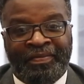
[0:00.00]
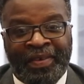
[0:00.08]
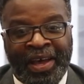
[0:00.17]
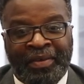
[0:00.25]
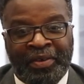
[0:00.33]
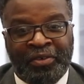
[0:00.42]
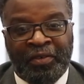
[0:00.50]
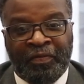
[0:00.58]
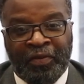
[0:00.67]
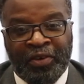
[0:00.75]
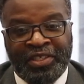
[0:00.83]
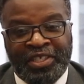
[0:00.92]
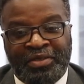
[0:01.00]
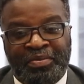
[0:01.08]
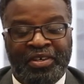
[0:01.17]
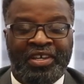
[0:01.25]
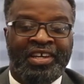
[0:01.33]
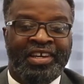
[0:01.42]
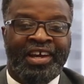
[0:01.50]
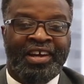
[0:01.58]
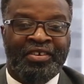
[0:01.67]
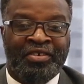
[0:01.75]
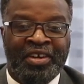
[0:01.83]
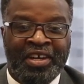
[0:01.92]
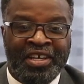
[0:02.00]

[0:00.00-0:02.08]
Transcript: $546 million